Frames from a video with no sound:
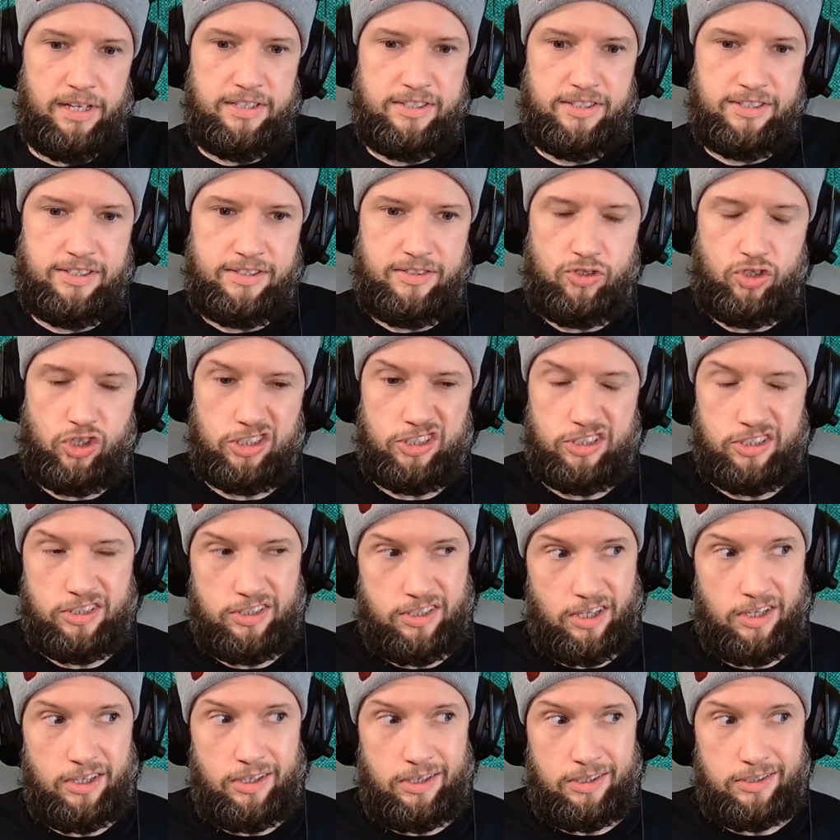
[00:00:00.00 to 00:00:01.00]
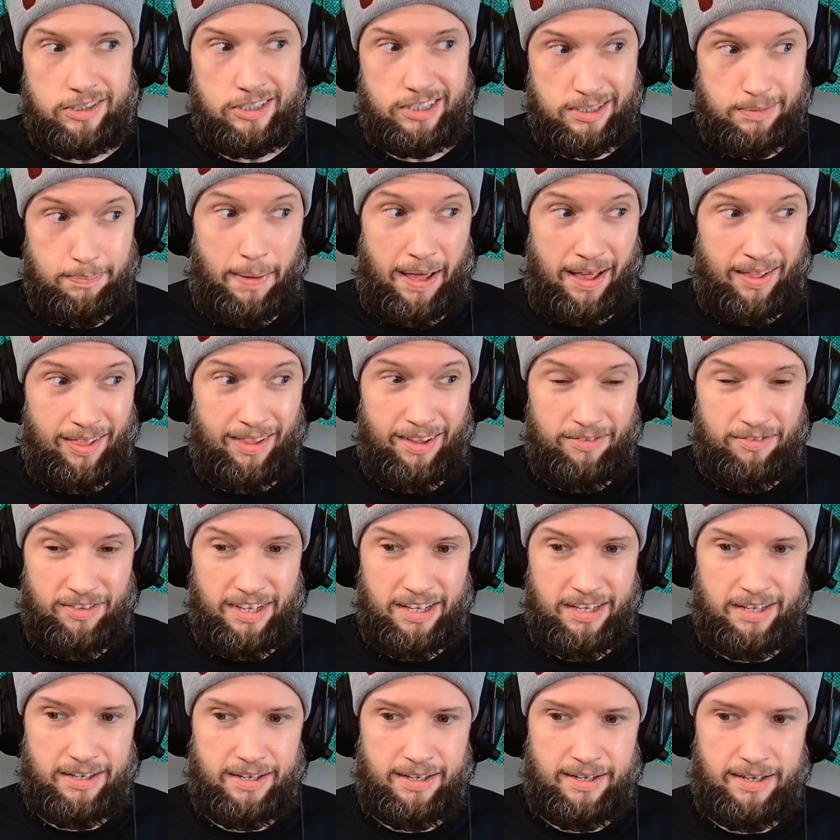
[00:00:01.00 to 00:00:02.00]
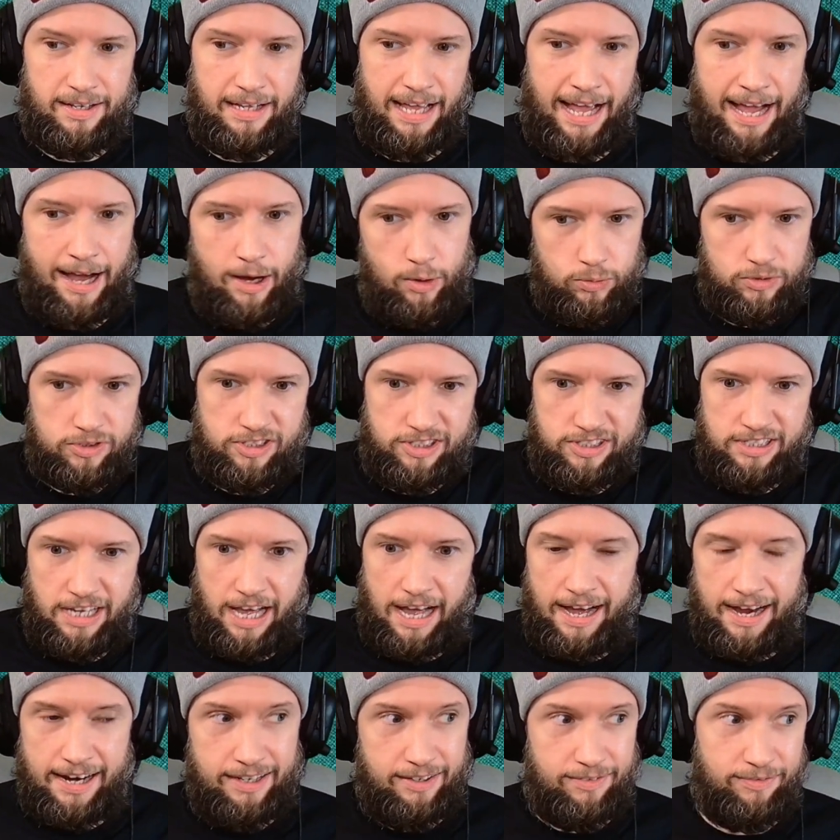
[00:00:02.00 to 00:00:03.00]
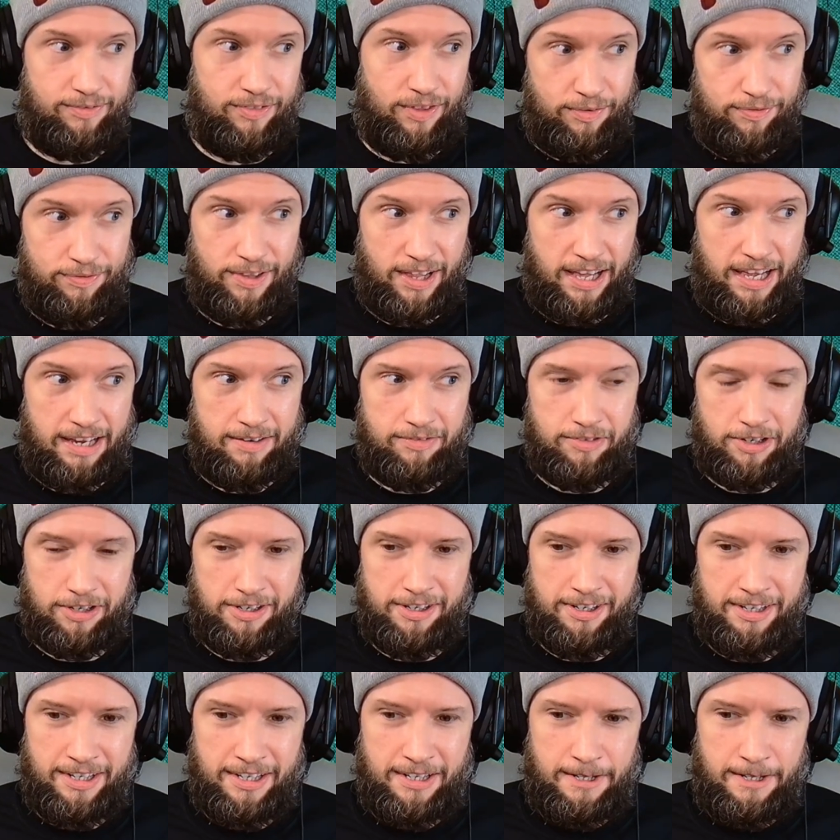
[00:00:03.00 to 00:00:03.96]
just the smell of it outside of the flavor.